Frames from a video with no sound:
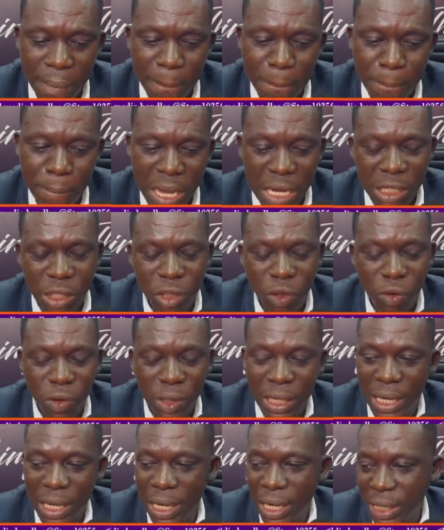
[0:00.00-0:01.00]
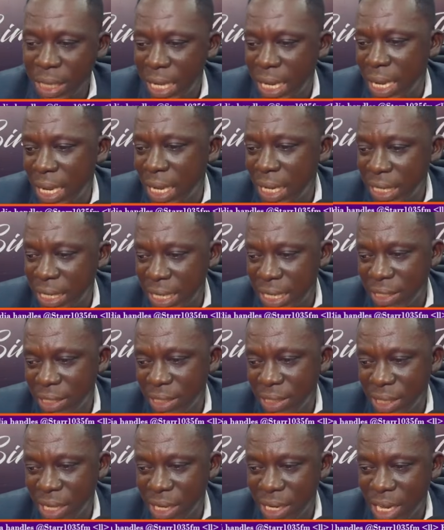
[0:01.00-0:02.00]
based on the uh,
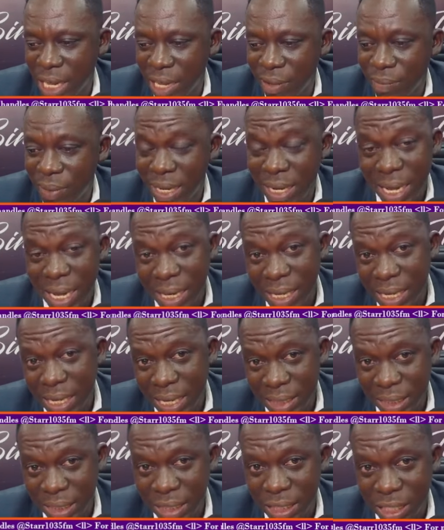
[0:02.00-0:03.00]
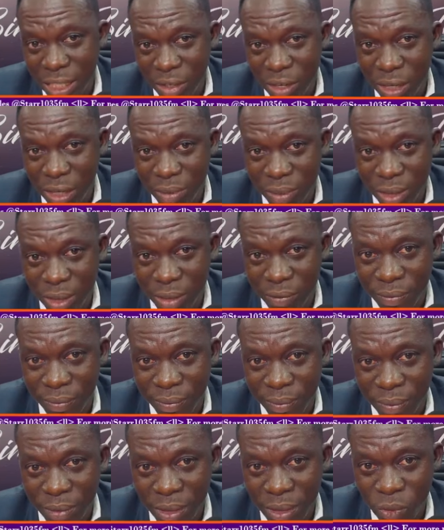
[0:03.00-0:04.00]
allegation that he have. And that the Attorney General himself
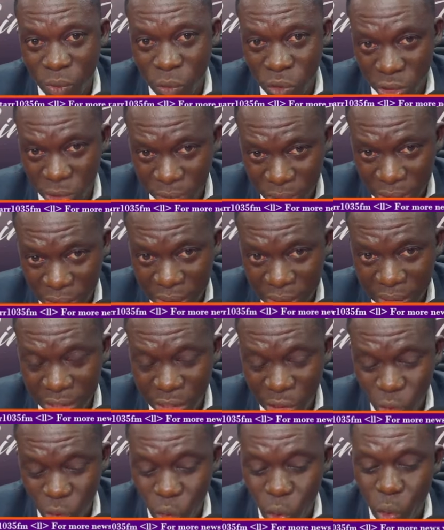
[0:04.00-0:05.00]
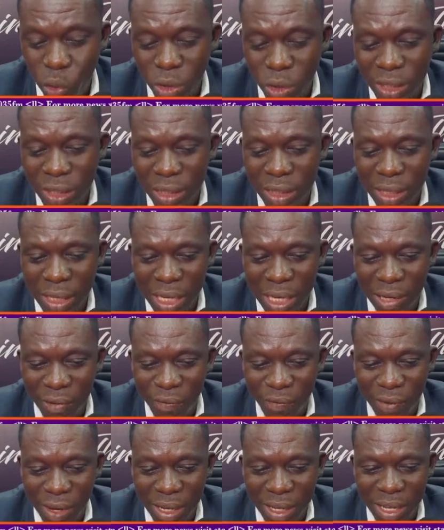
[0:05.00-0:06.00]
was present in court, and in
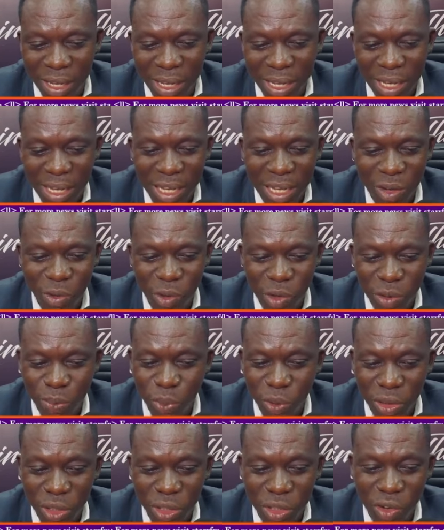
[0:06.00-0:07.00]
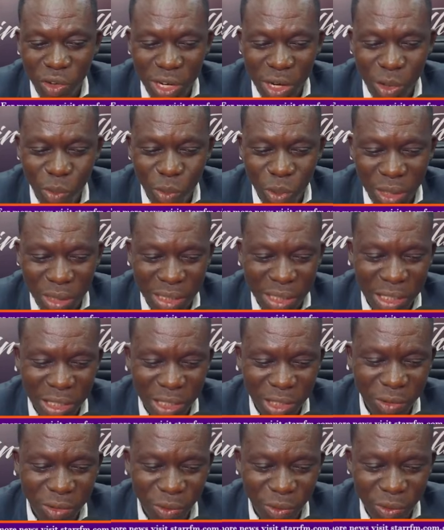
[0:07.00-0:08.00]
fact, he was pushing all the
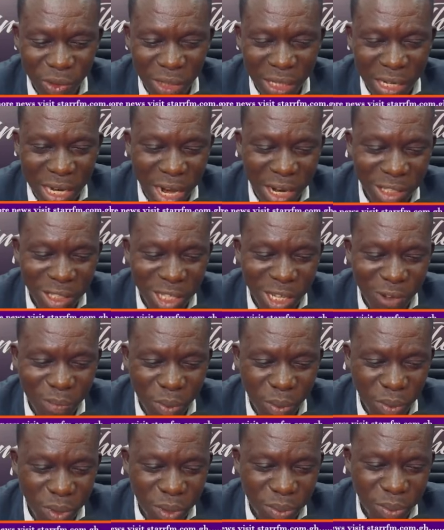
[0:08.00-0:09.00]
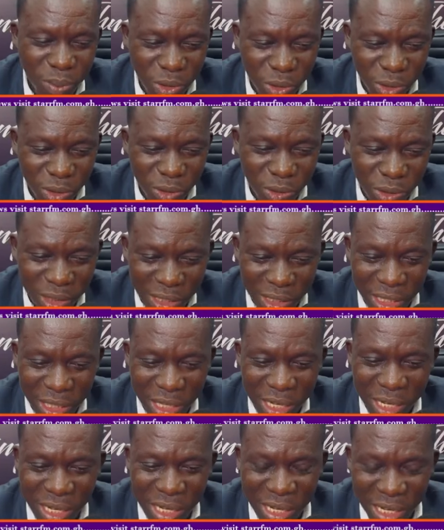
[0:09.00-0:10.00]
questions to the Director of Public Prosecution mm
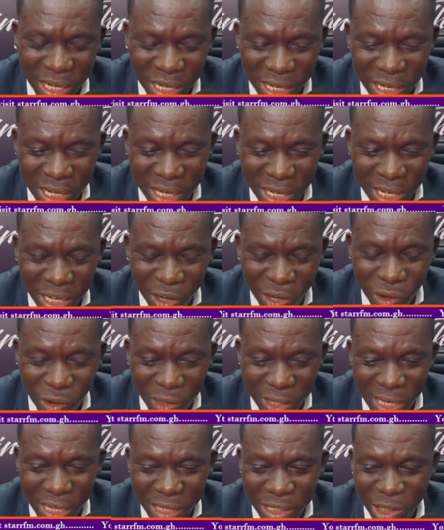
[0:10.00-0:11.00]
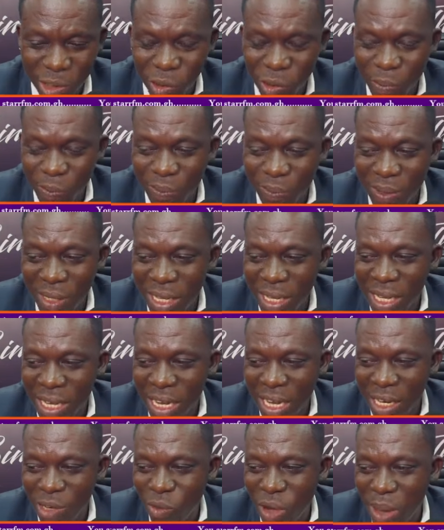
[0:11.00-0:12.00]
-hmm. and, and, and all that. So
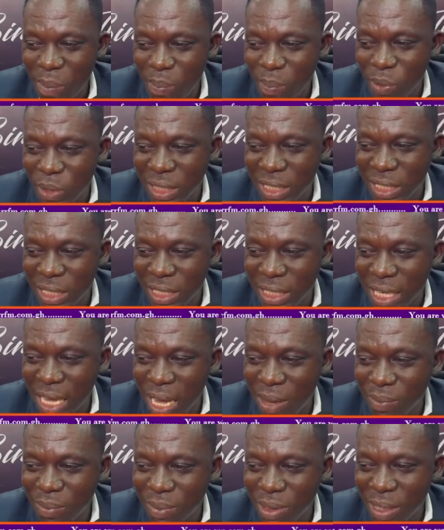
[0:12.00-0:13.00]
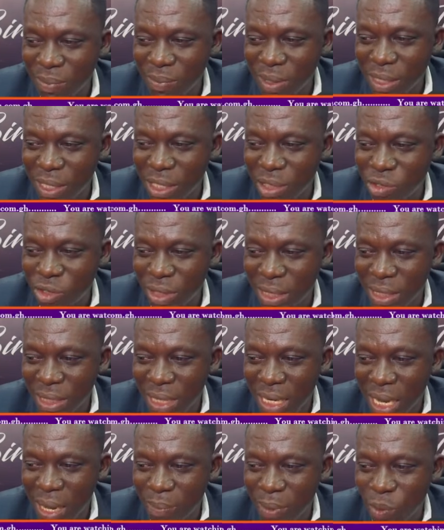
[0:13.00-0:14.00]
at one point in time, something
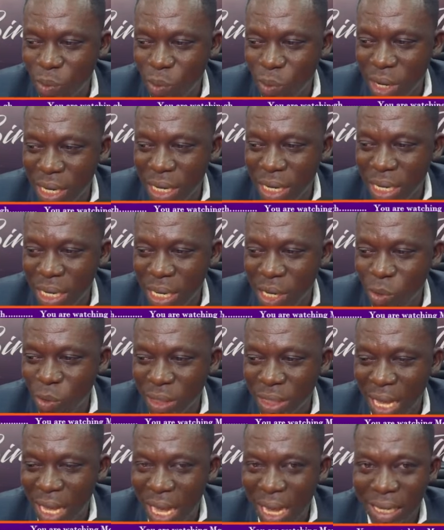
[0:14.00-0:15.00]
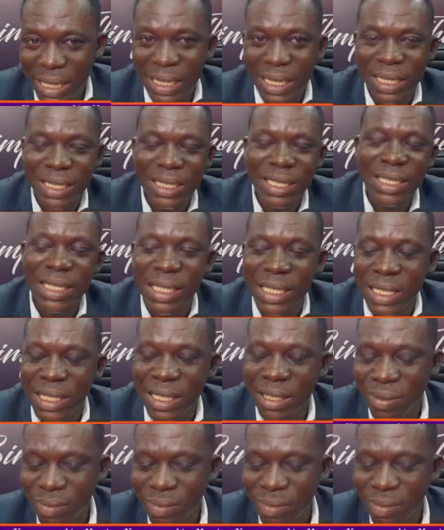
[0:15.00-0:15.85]
interesting happened when he was handed the